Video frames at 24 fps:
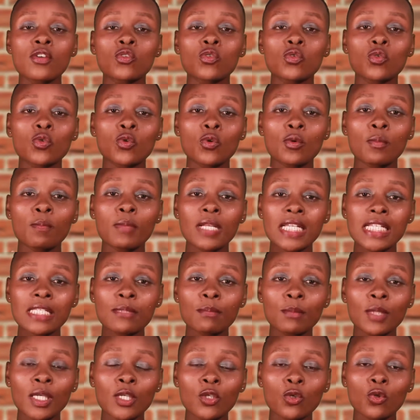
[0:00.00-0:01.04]
So please
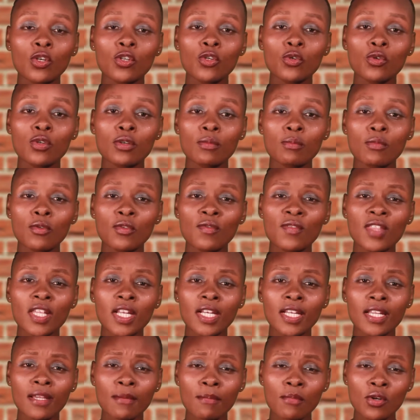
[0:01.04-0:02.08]
make sure you remove the
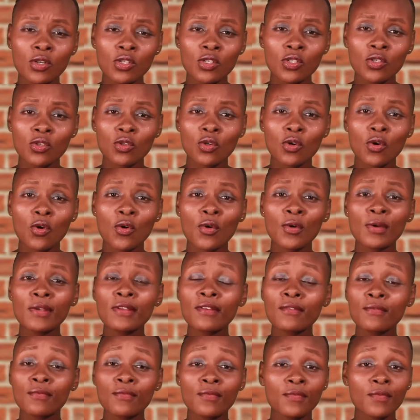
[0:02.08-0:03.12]
labels, or
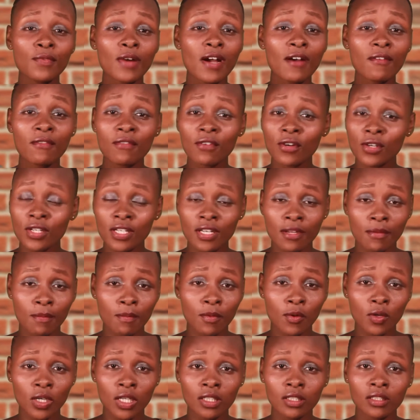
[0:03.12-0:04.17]
if
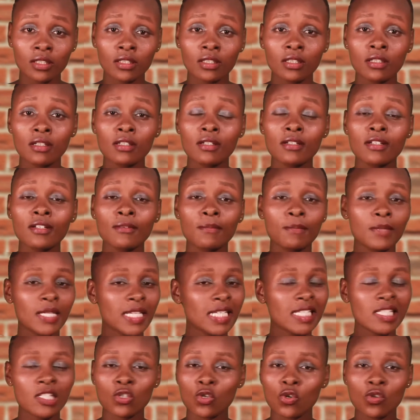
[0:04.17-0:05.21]
avoidable,
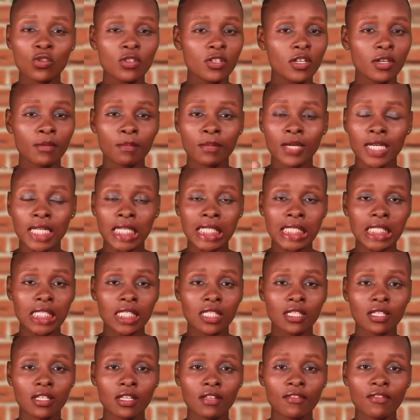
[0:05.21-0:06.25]
please don't replace.
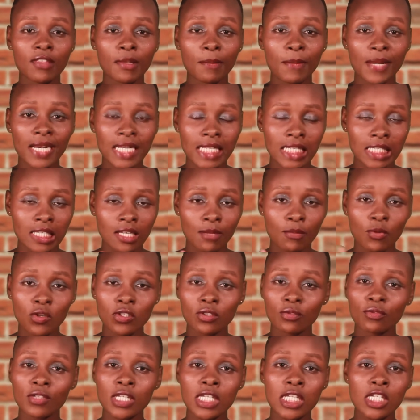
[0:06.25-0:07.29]
If the paracetamol
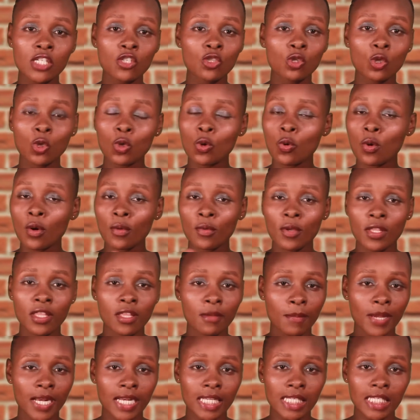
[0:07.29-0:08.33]
is finished, throw away the
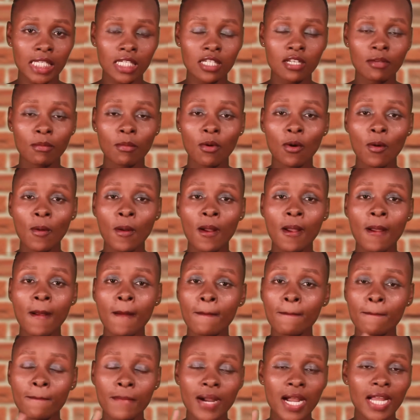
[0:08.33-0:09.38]
paracetamol,
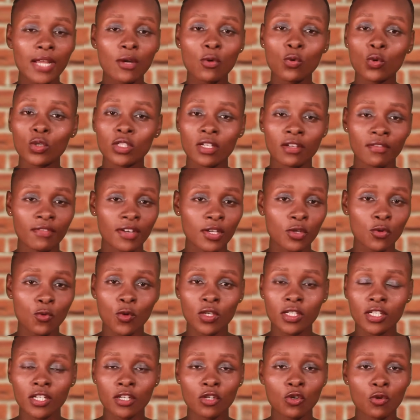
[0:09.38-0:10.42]
buy whatever you
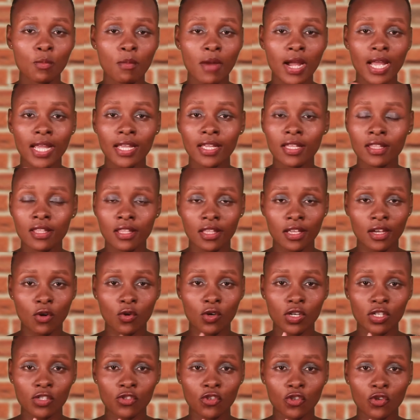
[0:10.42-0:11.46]
wanted to buy in the
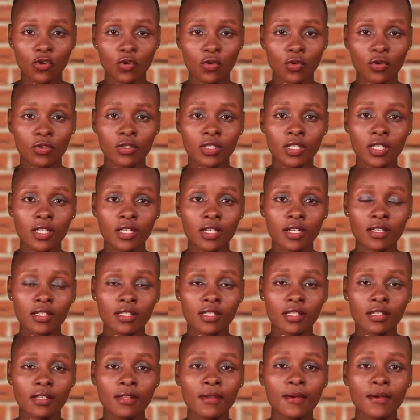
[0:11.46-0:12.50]
original containers.